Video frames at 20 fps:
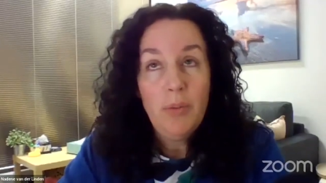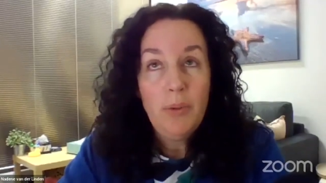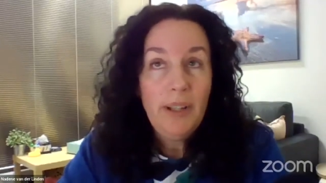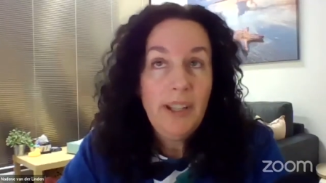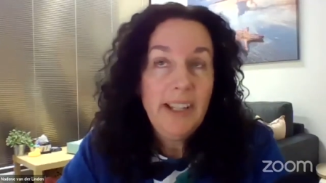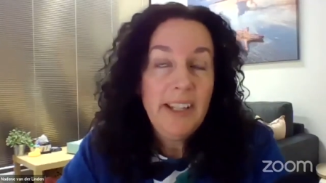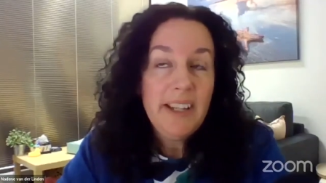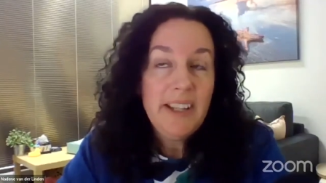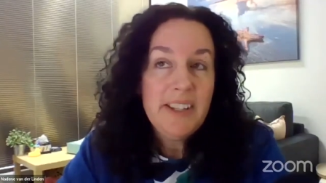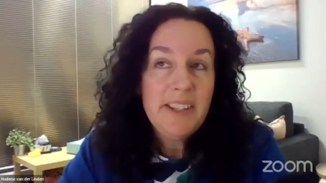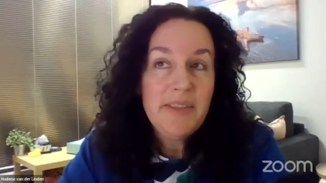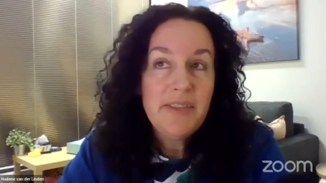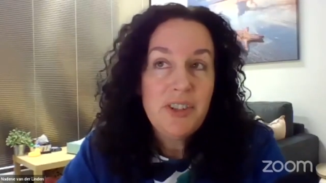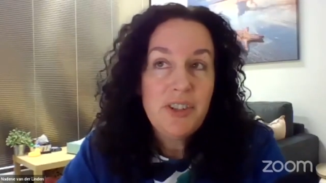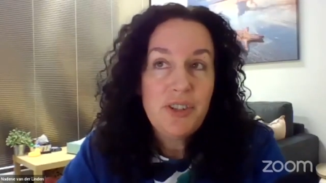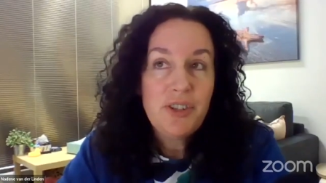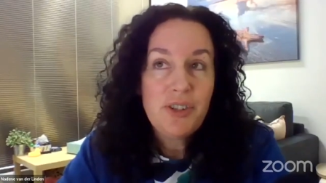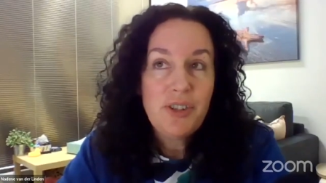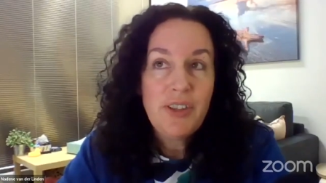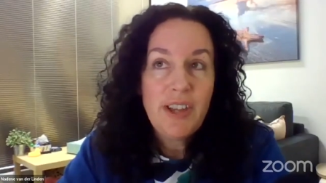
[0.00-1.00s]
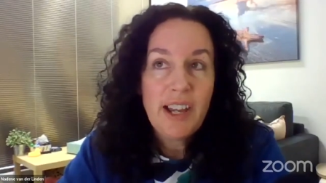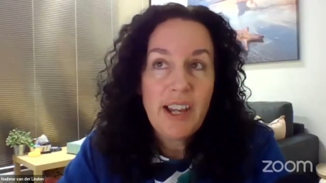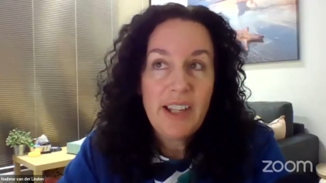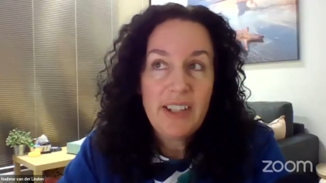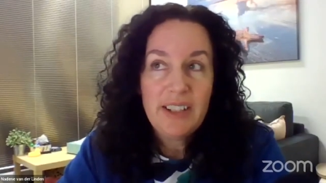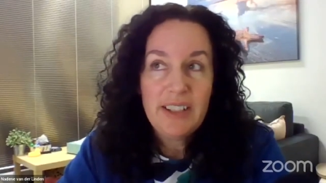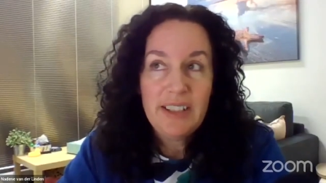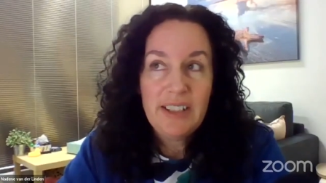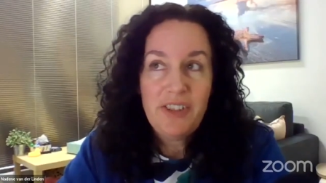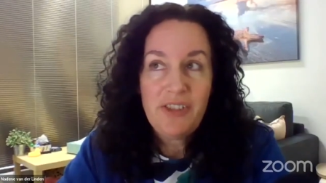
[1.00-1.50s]
well i guess if you do that
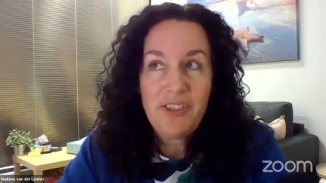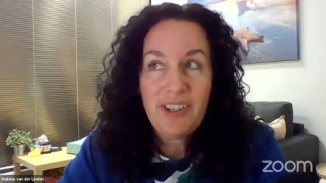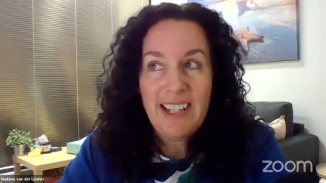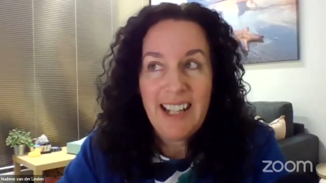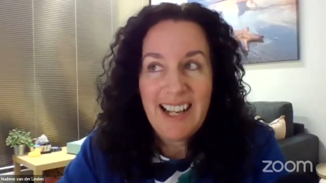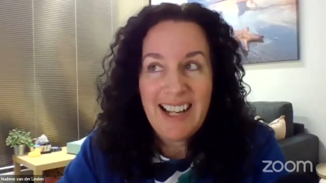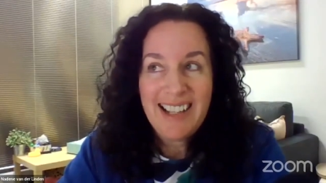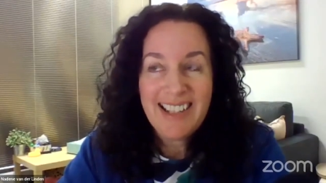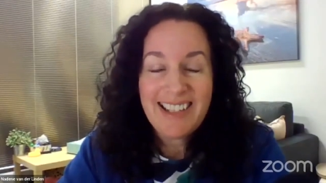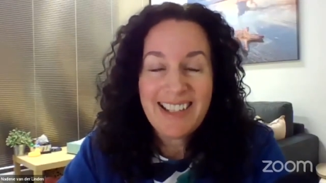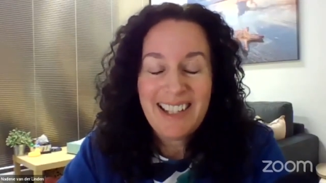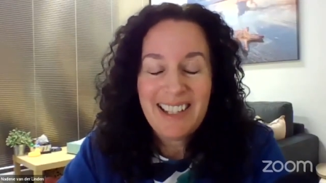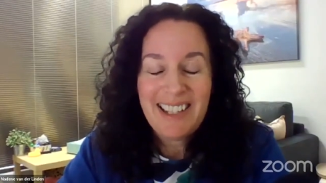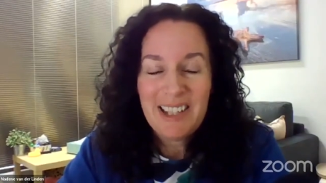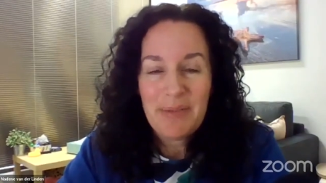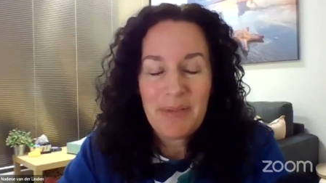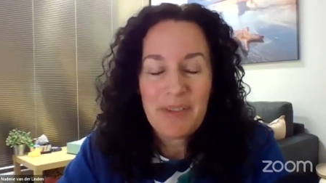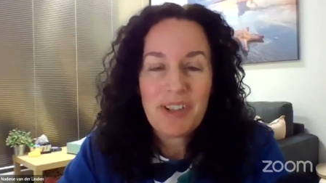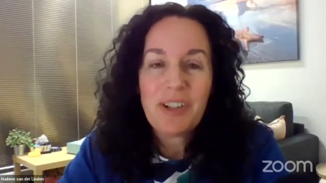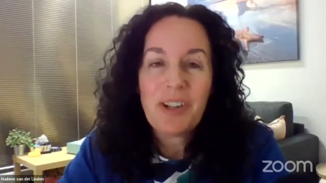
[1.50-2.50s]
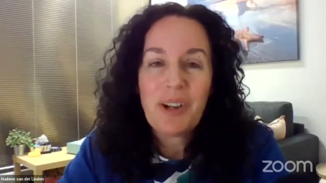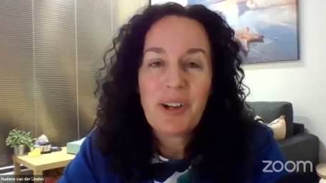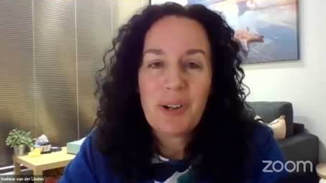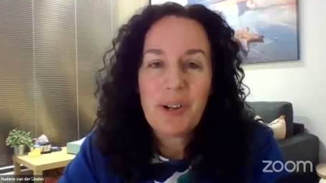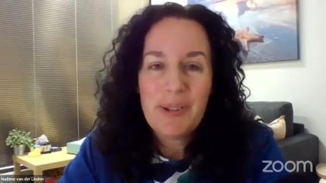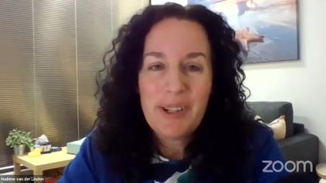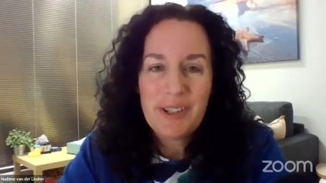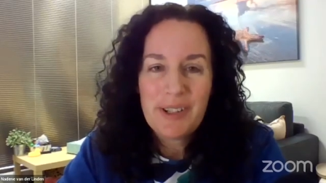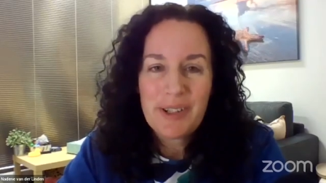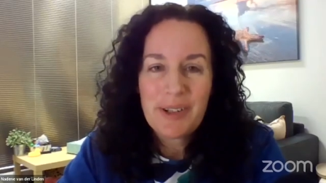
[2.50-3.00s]
you're literally asking them to go
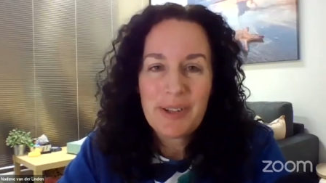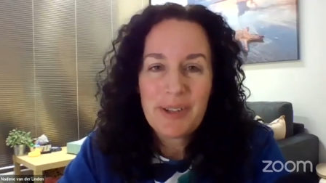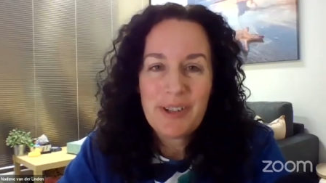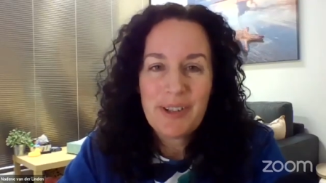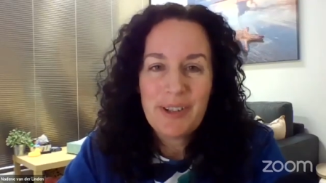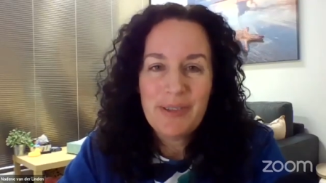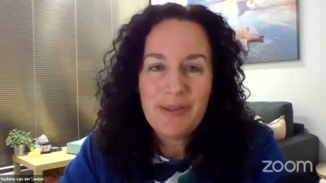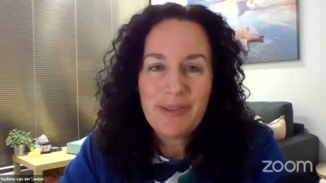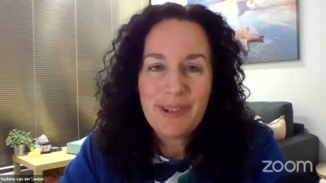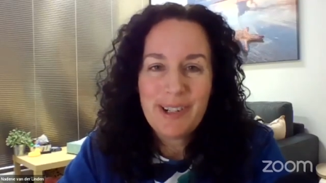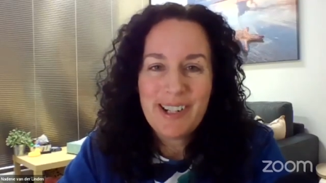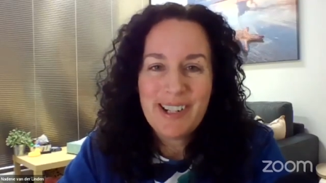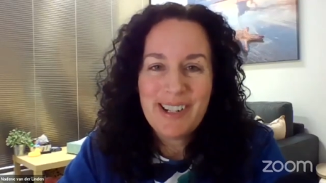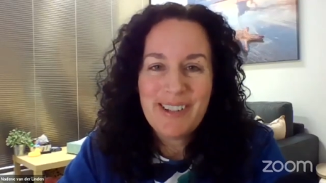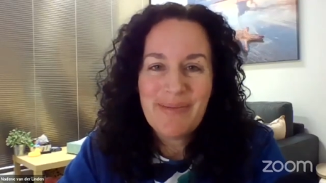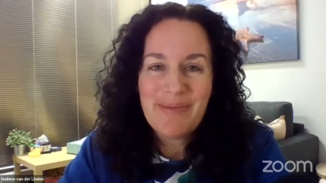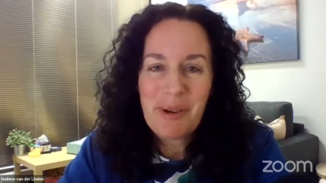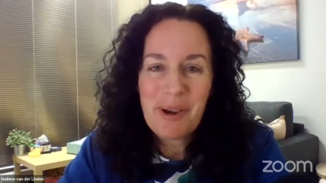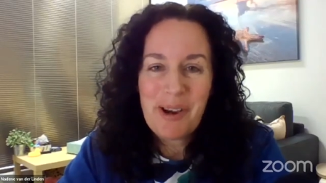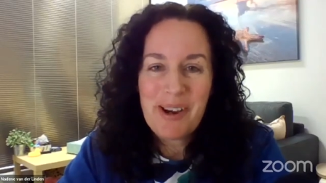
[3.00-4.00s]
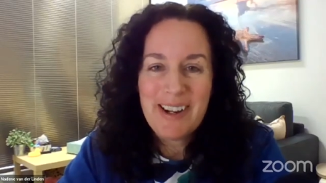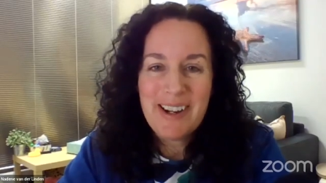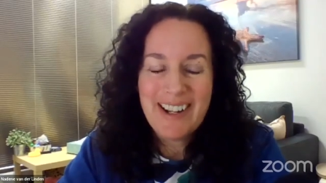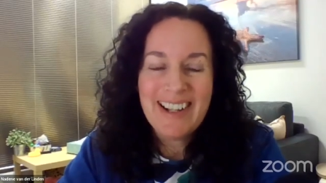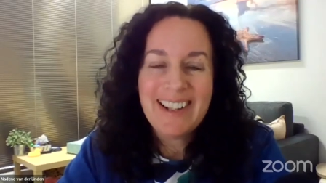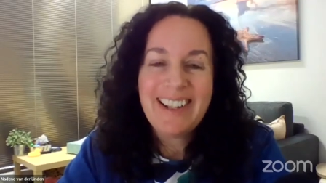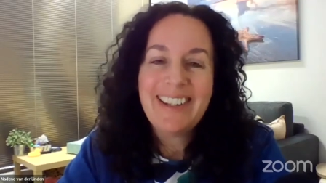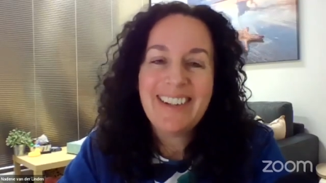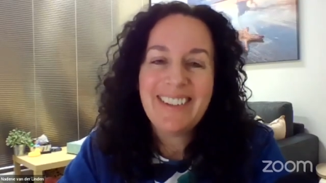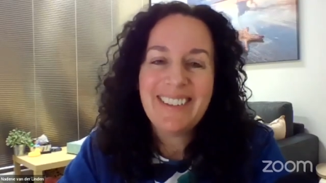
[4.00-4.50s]
into an avoidant mode
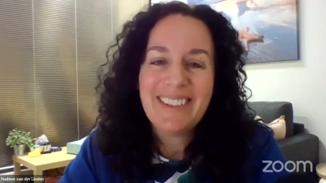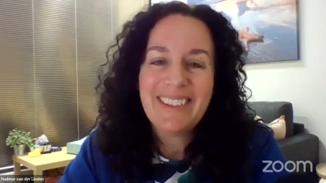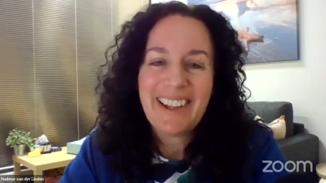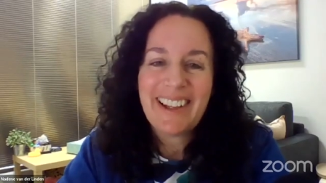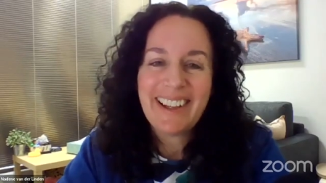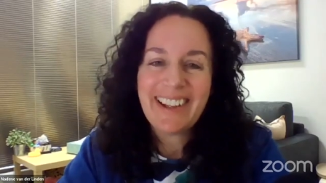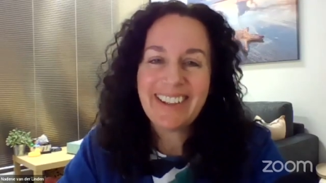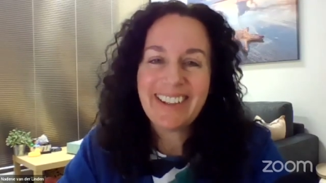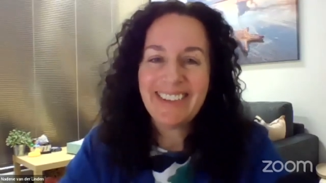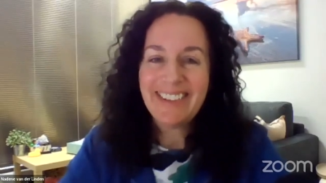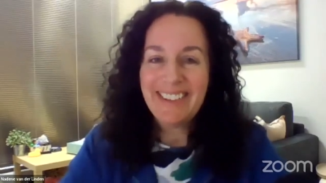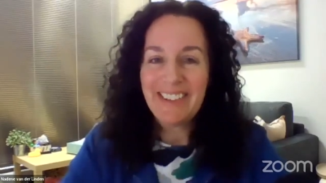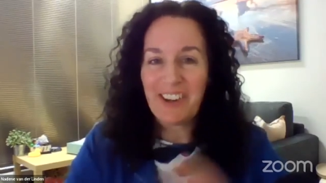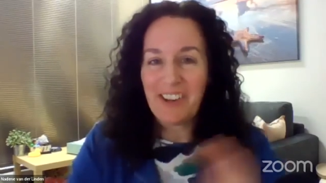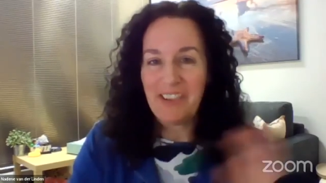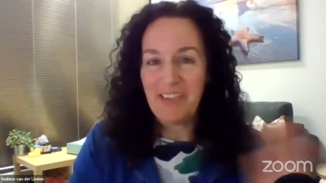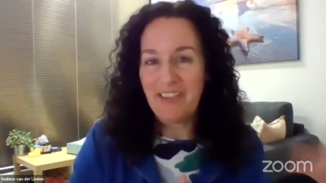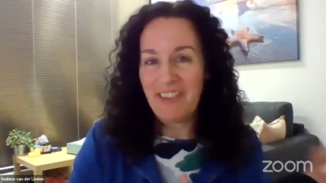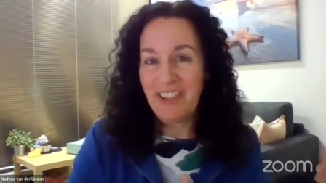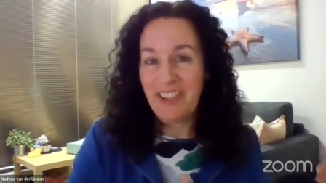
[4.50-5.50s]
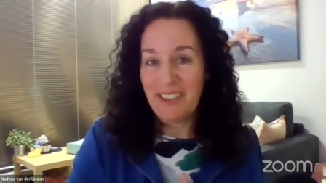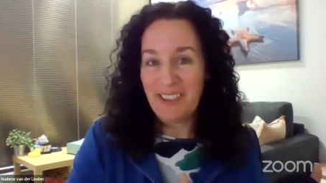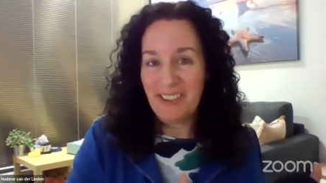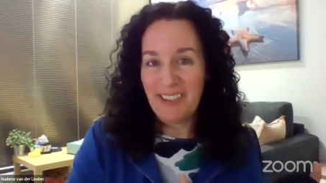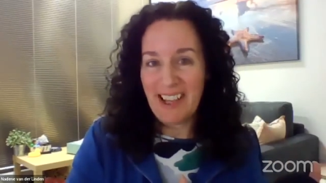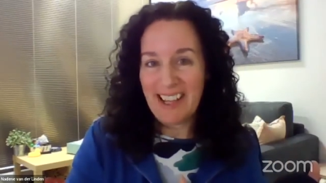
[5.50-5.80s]
aren't you like yes